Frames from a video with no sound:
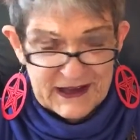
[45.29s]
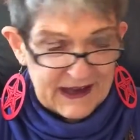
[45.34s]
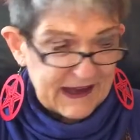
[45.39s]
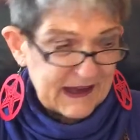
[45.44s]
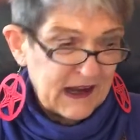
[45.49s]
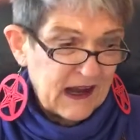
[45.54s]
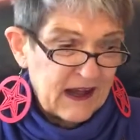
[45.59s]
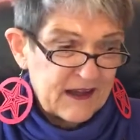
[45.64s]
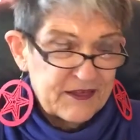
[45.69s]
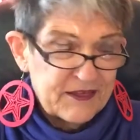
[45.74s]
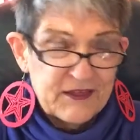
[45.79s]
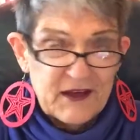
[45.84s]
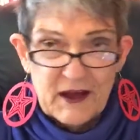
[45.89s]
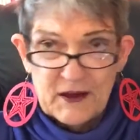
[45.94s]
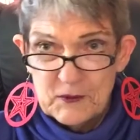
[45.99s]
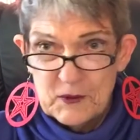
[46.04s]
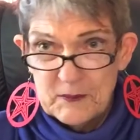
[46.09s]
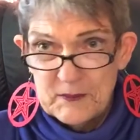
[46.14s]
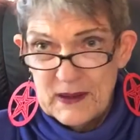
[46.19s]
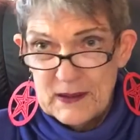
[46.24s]
And I
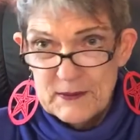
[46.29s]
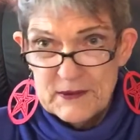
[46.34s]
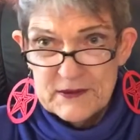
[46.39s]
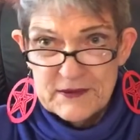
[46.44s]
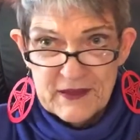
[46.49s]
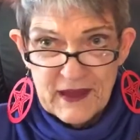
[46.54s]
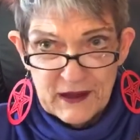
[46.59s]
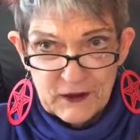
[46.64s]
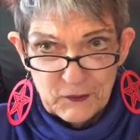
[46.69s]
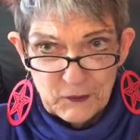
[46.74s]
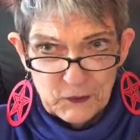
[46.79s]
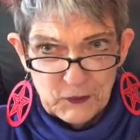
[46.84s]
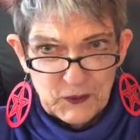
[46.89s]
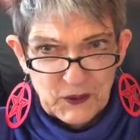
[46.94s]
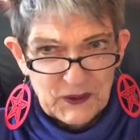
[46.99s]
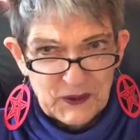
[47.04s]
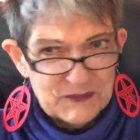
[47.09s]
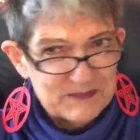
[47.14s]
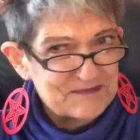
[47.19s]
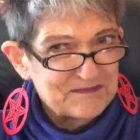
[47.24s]
thought, well, maybe that'll
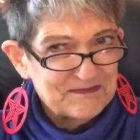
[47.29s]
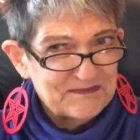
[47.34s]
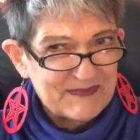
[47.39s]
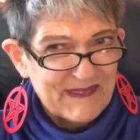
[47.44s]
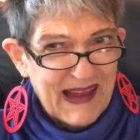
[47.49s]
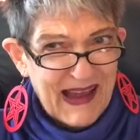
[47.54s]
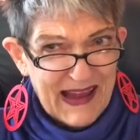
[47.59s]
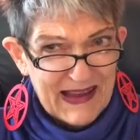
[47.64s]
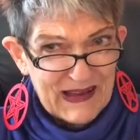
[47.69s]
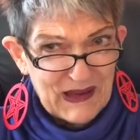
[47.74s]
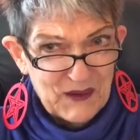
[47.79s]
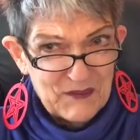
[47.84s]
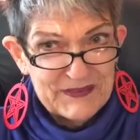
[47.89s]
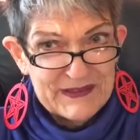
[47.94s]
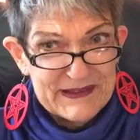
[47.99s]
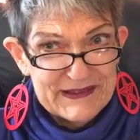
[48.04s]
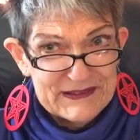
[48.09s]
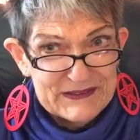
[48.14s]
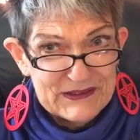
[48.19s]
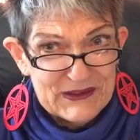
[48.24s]
work. I don't
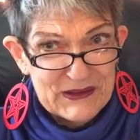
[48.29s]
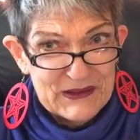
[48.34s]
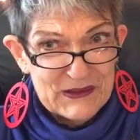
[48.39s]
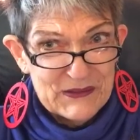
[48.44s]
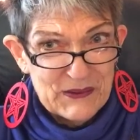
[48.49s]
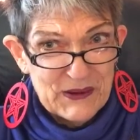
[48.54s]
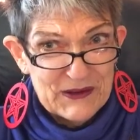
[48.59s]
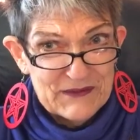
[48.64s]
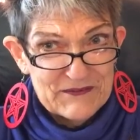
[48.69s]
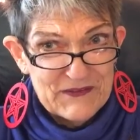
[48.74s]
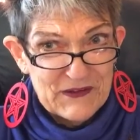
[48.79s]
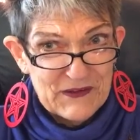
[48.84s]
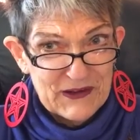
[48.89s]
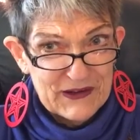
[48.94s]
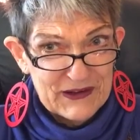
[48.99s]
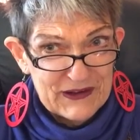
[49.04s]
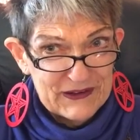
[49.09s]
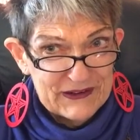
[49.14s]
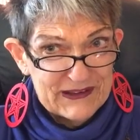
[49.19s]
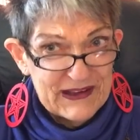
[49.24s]
think it's going to work very
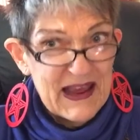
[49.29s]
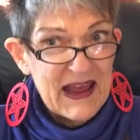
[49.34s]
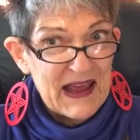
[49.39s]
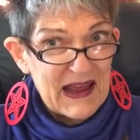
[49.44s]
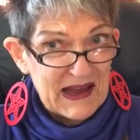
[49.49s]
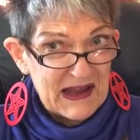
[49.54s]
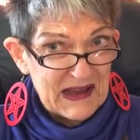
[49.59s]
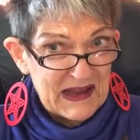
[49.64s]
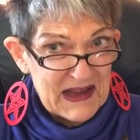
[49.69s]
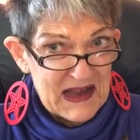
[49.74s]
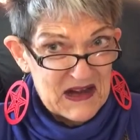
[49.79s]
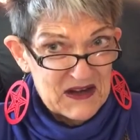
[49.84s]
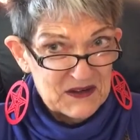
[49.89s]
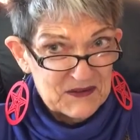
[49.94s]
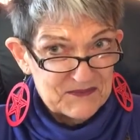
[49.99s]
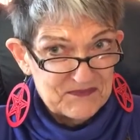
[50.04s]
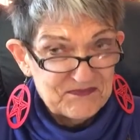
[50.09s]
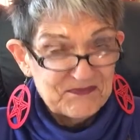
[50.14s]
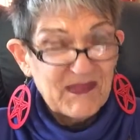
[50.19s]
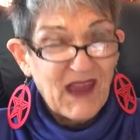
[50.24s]
good. And
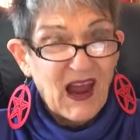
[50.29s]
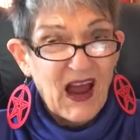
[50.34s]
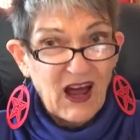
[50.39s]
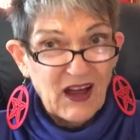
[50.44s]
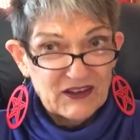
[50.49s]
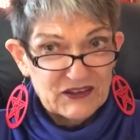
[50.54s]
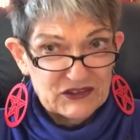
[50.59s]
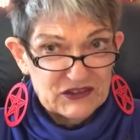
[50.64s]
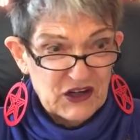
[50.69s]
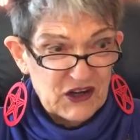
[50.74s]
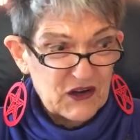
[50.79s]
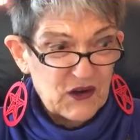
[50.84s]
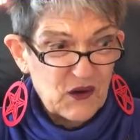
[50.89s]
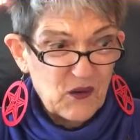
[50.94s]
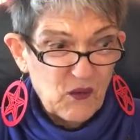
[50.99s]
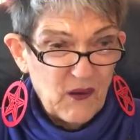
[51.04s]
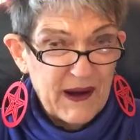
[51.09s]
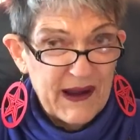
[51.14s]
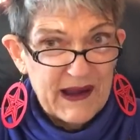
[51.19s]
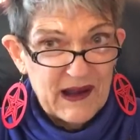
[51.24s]
here, I'll show you
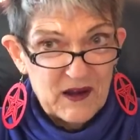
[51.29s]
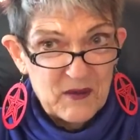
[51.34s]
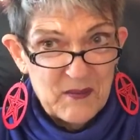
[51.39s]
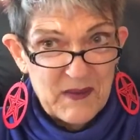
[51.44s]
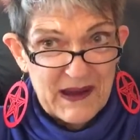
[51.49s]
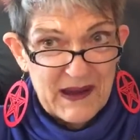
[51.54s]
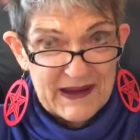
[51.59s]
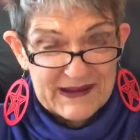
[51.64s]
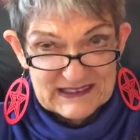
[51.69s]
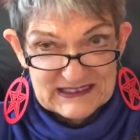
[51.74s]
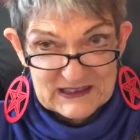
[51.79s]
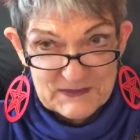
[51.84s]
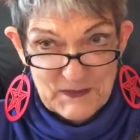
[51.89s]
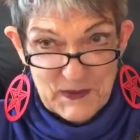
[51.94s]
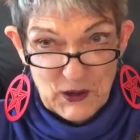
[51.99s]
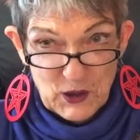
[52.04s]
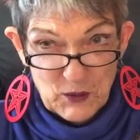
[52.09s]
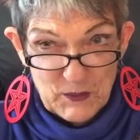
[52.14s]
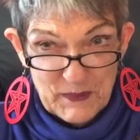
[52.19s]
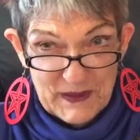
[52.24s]
why on my
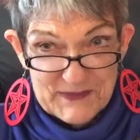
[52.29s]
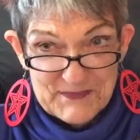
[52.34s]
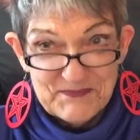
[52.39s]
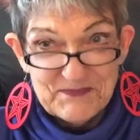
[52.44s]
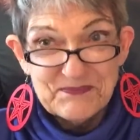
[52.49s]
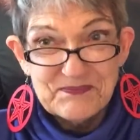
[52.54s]
experiment.